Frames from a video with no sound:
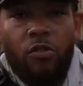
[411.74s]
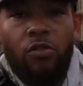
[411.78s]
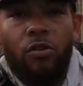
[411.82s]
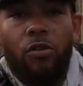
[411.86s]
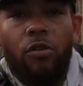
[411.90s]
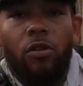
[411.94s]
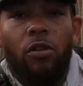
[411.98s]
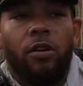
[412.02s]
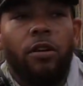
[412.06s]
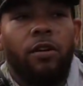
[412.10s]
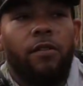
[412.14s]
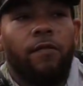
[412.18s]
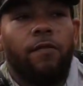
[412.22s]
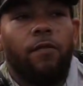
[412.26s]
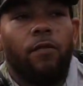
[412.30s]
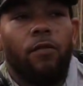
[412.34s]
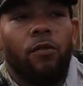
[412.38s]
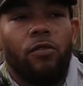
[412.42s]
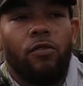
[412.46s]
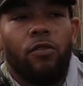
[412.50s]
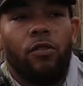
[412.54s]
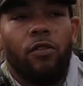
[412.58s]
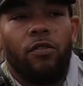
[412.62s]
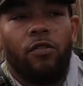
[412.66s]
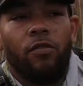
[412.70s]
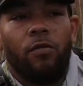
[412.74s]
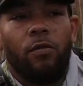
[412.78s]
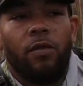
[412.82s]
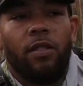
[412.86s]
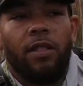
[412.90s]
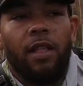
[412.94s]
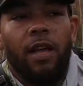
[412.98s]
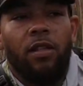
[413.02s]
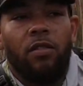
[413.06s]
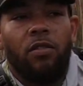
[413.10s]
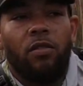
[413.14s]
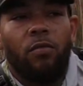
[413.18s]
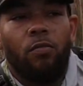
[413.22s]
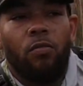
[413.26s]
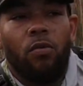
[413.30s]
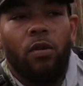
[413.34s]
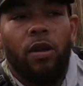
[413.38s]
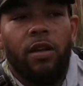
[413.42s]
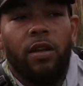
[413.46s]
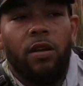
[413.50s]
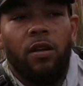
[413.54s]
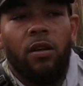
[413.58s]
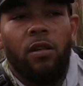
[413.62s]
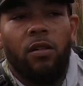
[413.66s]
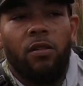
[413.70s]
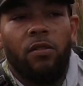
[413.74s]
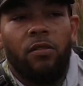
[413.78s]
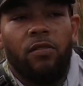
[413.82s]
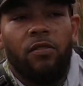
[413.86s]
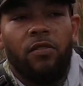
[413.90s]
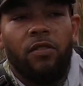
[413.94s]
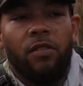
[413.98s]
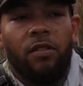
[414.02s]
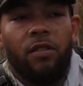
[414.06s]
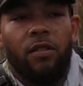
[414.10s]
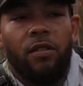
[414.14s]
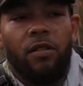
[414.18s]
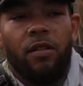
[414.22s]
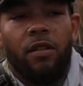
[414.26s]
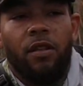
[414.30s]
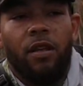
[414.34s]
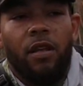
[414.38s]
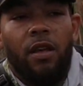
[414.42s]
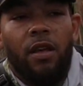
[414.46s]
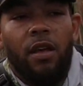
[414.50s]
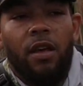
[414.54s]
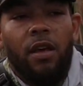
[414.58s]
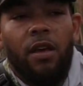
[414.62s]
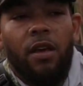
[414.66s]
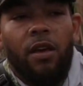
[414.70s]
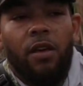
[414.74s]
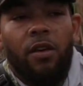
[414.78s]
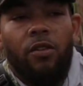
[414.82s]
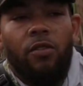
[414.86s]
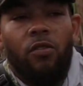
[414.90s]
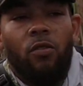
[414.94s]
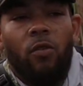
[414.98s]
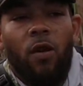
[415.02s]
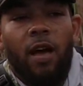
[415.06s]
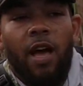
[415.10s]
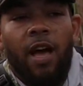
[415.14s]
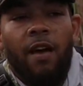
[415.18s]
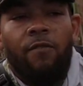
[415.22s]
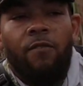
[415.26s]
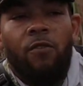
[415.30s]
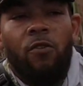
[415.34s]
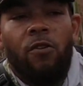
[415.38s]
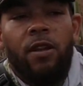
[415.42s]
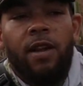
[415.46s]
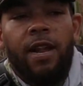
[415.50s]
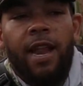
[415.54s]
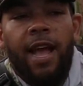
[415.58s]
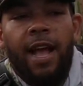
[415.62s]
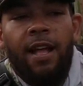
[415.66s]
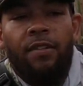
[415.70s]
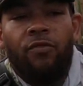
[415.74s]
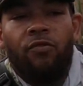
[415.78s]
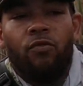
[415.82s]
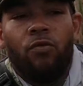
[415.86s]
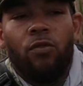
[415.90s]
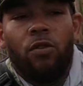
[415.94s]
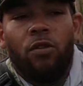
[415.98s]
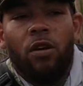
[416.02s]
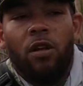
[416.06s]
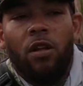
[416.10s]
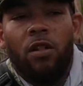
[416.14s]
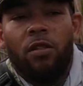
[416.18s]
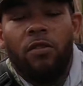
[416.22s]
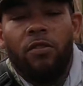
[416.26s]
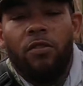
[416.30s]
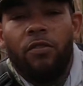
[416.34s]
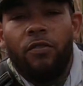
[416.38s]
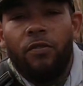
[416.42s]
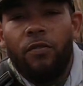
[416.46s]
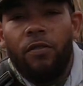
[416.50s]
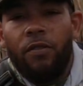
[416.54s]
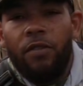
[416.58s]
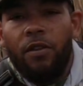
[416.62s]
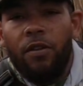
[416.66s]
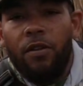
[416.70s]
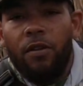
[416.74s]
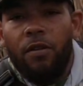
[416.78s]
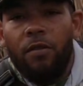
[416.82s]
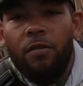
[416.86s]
you're looking for, just without the bright colors. And you'll have your natural colors for their